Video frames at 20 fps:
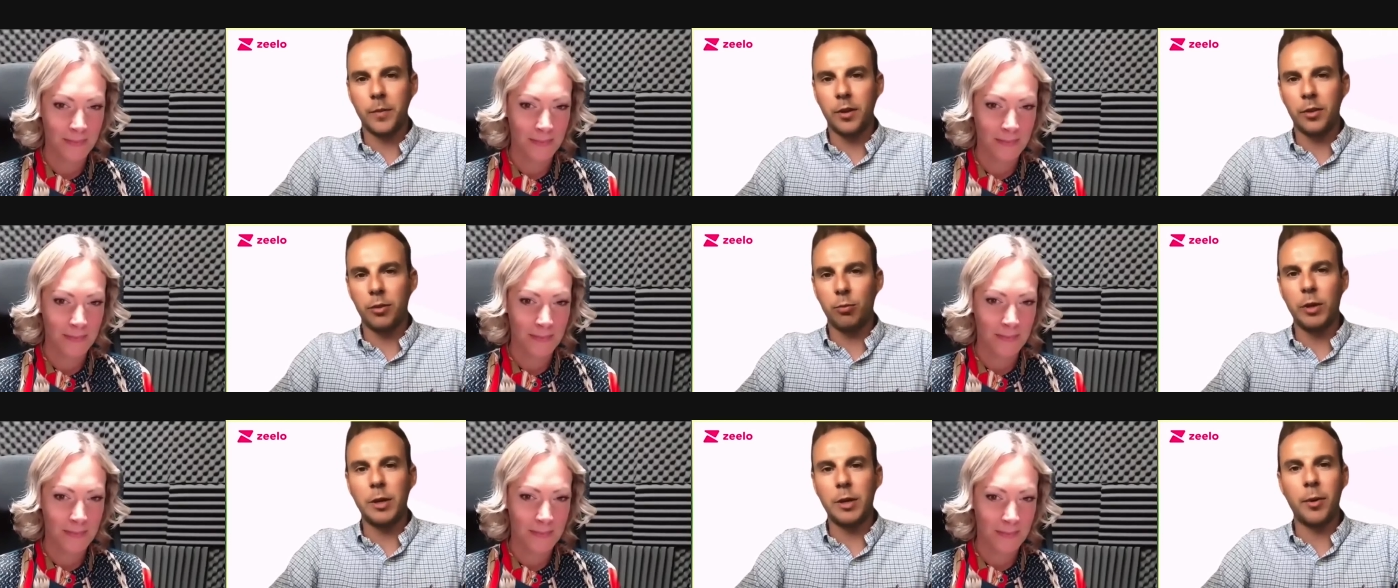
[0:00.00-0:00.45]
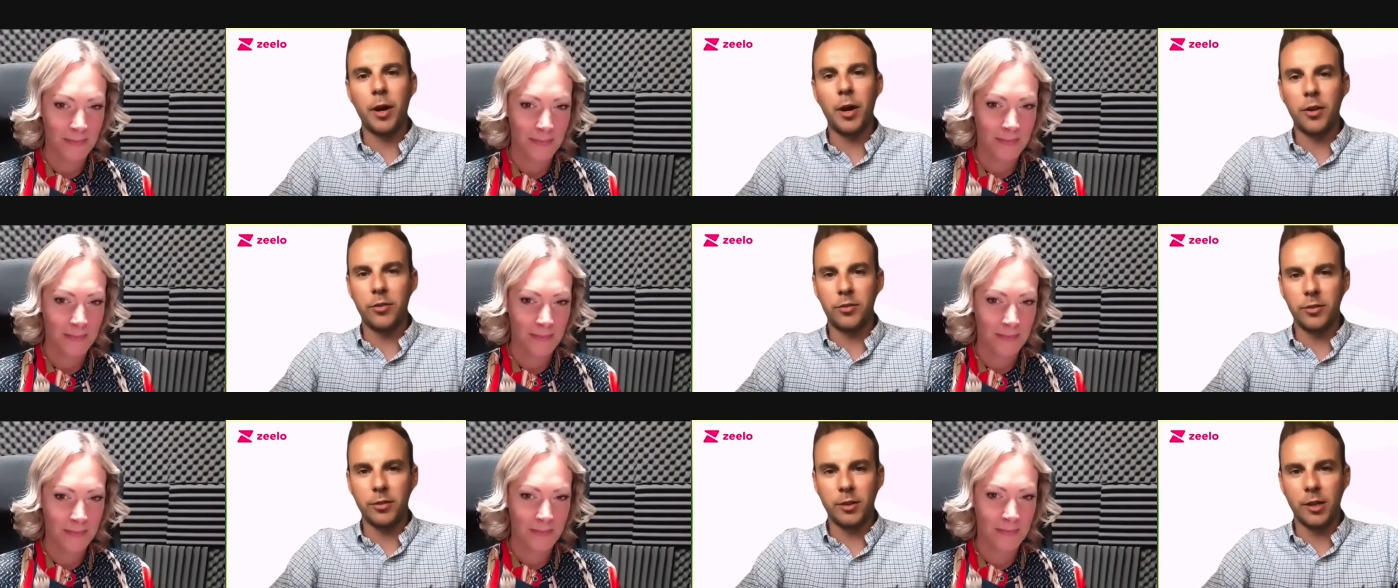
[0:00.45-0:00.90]
Speaker 1: a three
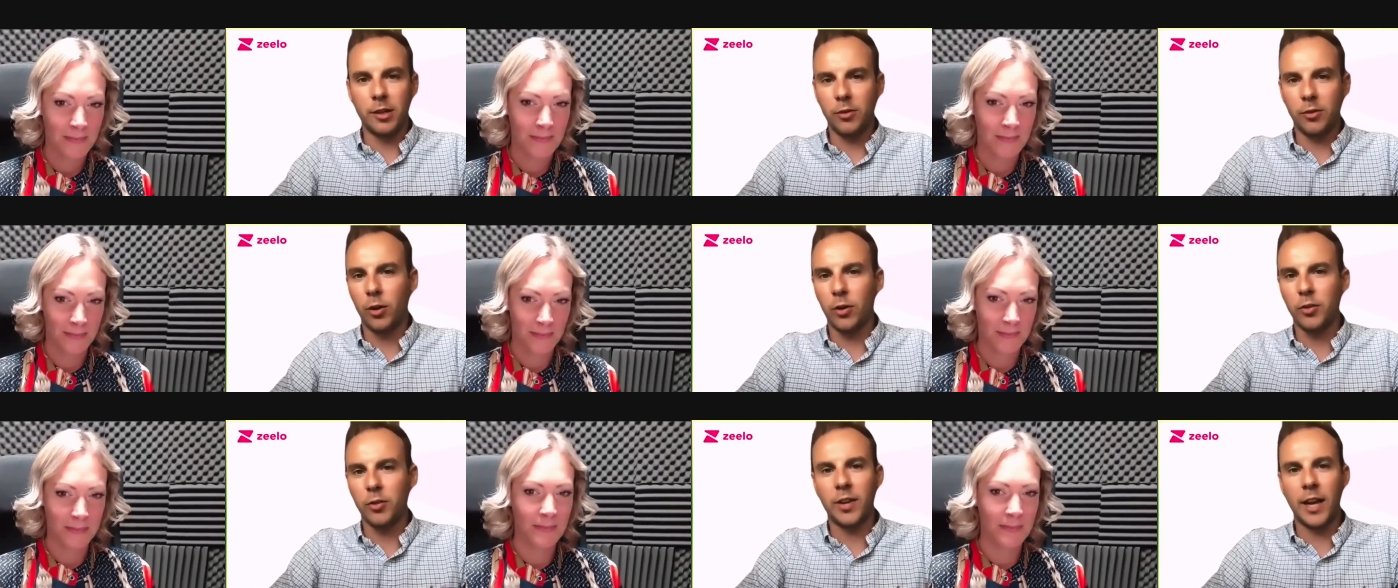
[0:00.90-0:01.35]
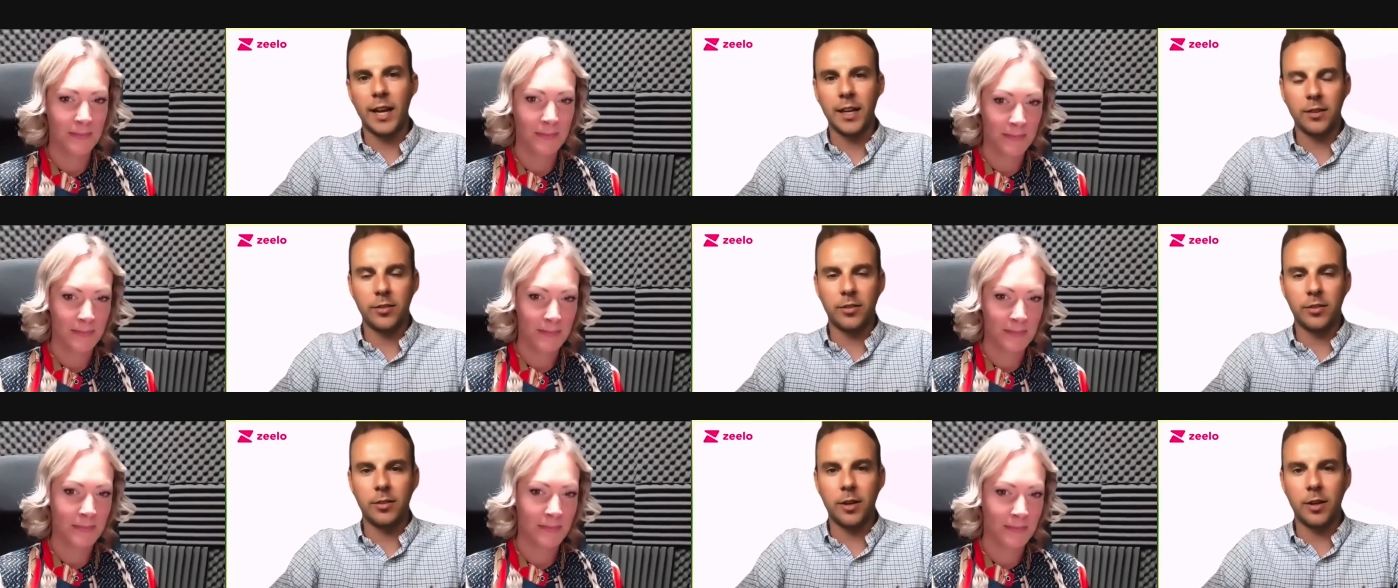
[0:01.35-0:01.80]
person kind of
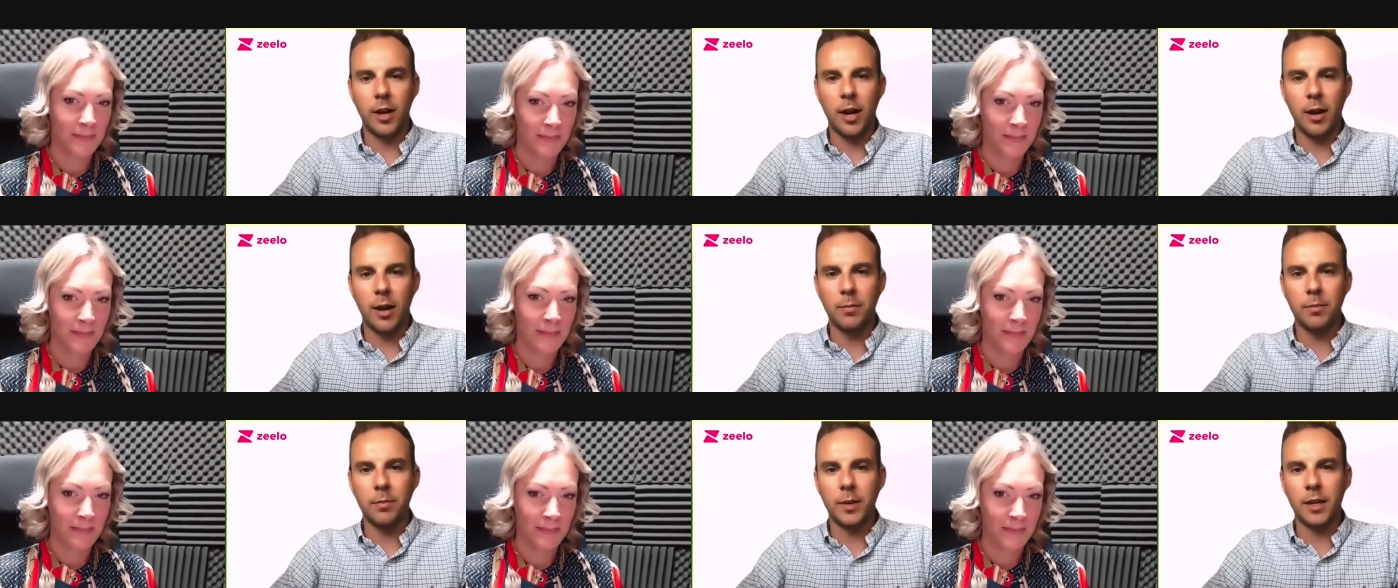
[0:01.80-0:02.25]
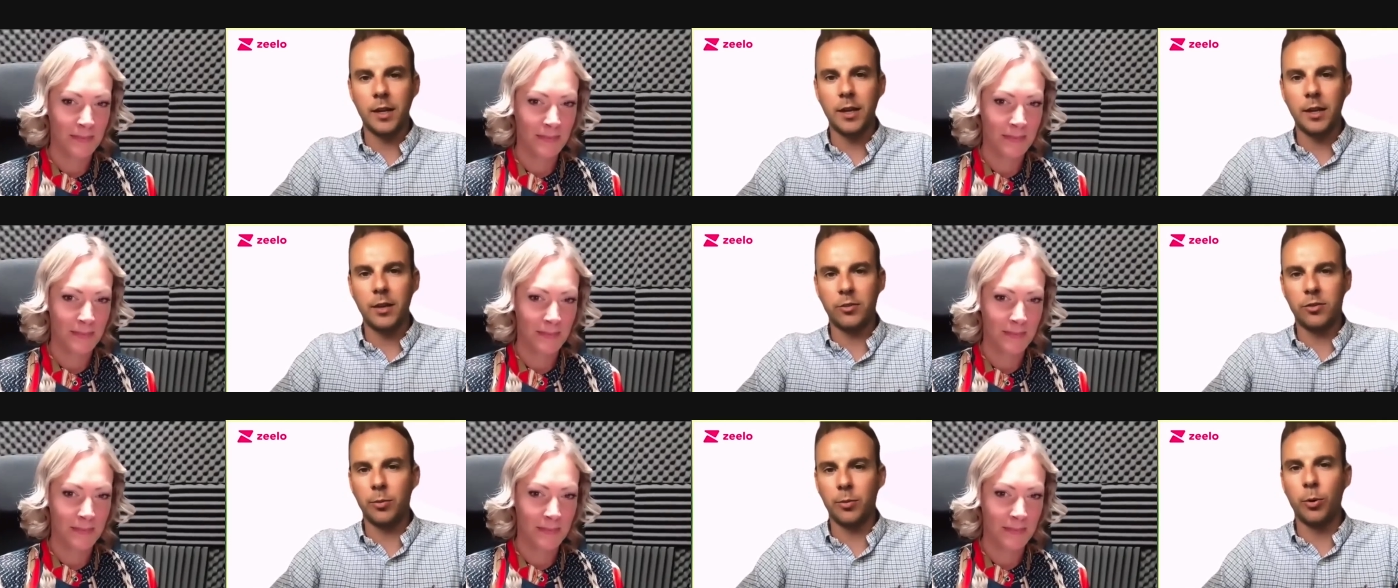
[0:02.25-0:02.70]
contact um,
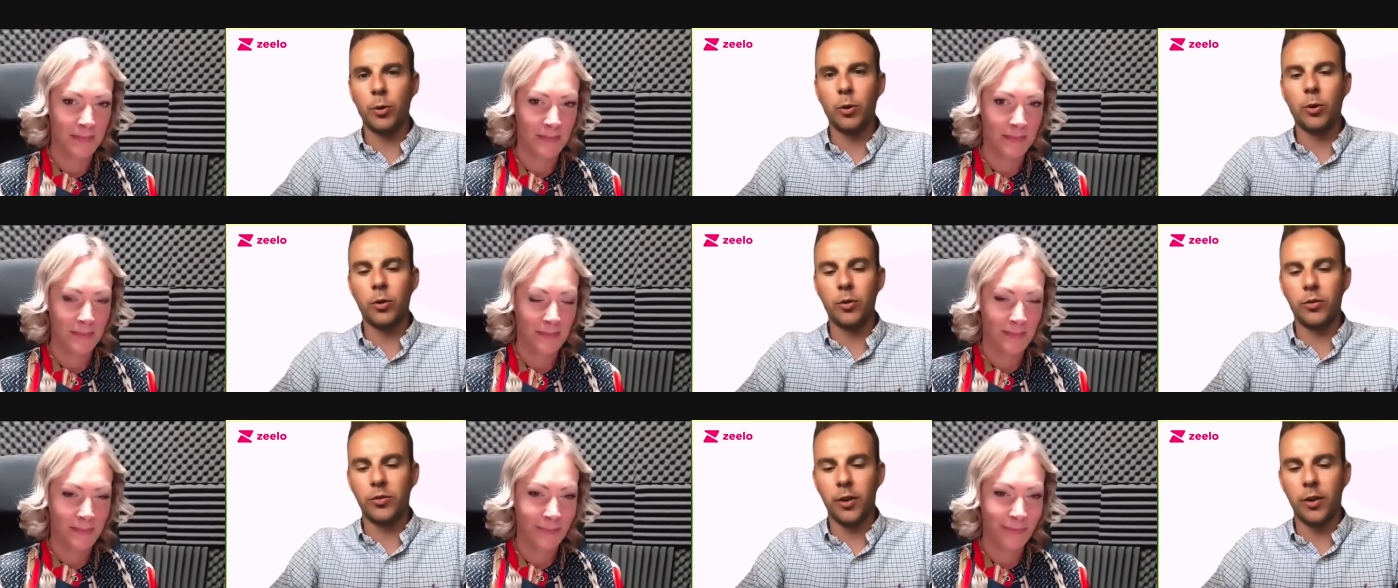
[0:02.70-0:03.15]
and support.